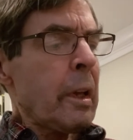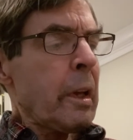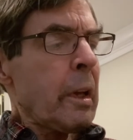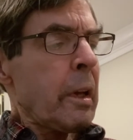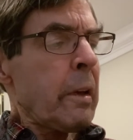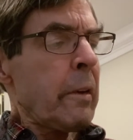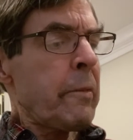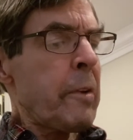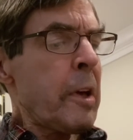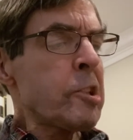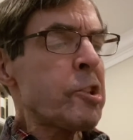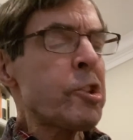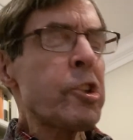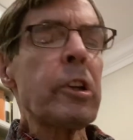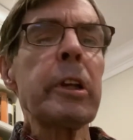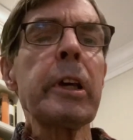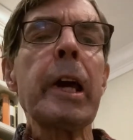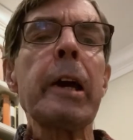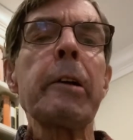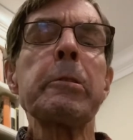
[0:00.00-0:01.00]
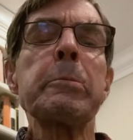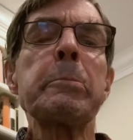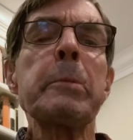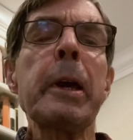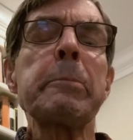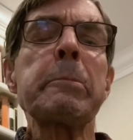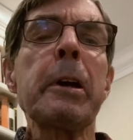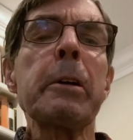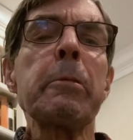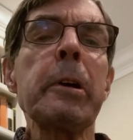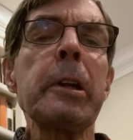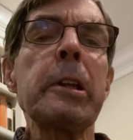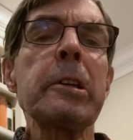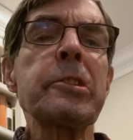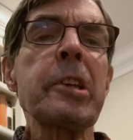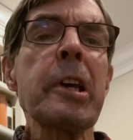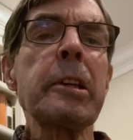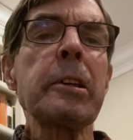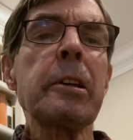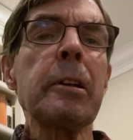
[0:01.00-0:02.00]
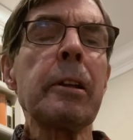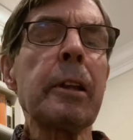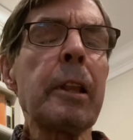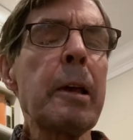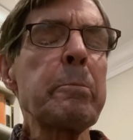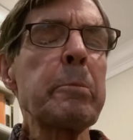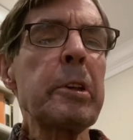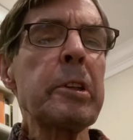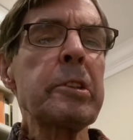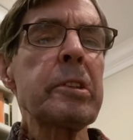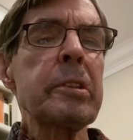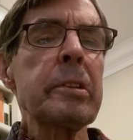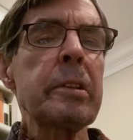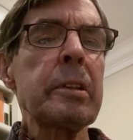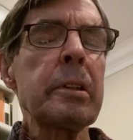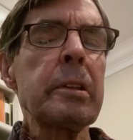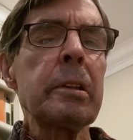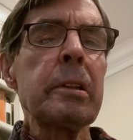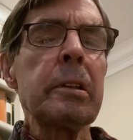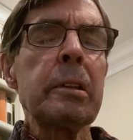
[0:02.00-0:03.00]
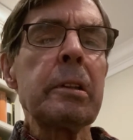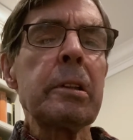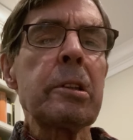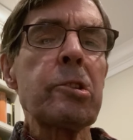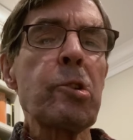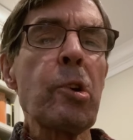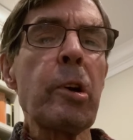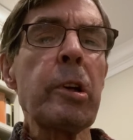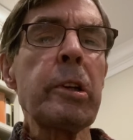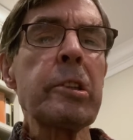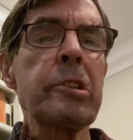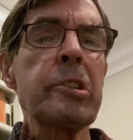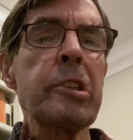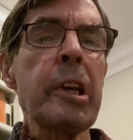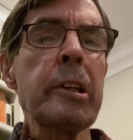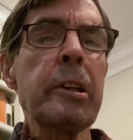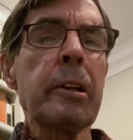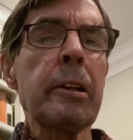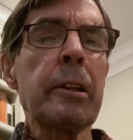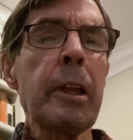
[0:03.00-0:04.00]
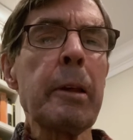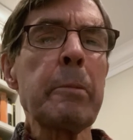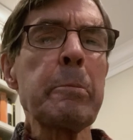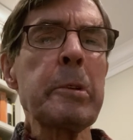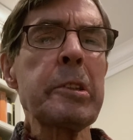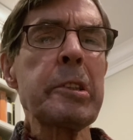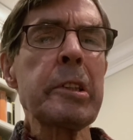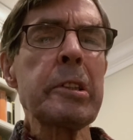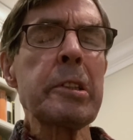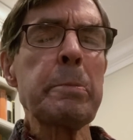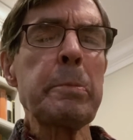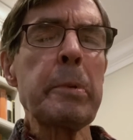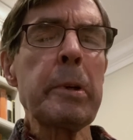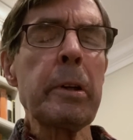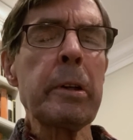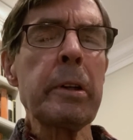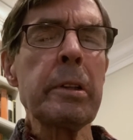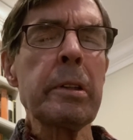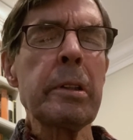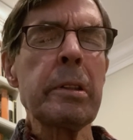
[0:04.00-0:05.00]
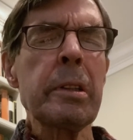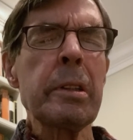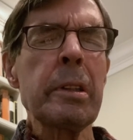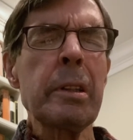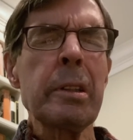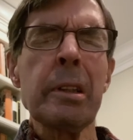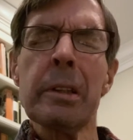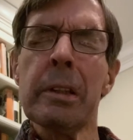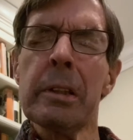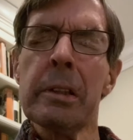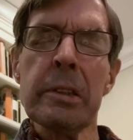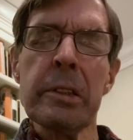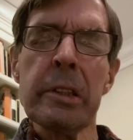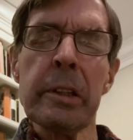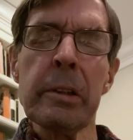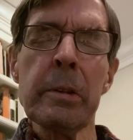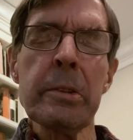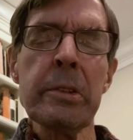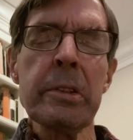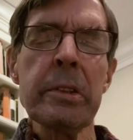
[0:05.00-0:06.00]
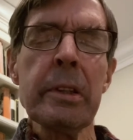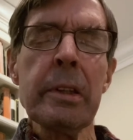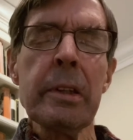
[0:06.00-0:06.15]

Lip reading: Eventually, I would make my way to St. Columba's, join the St. Columba's singers,